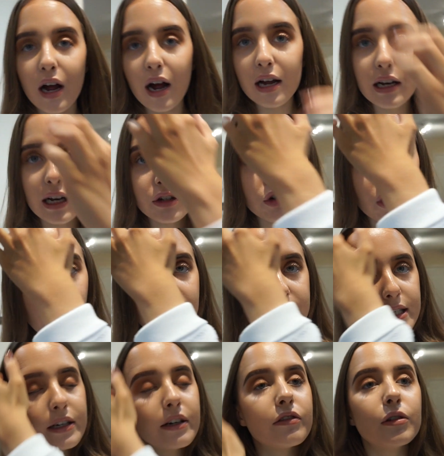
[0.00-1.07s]
I like
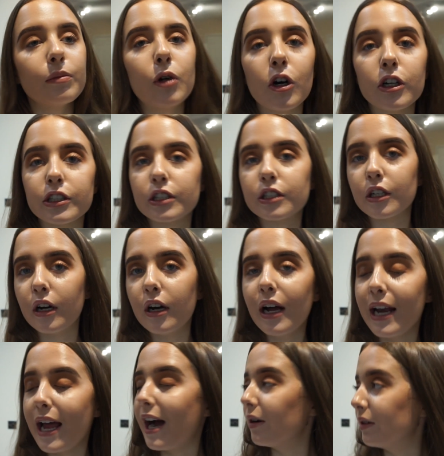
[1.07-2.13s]
tried it from Costa,
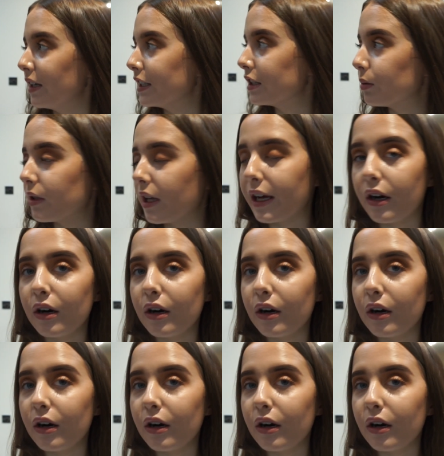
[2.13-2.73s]
and how nice were they,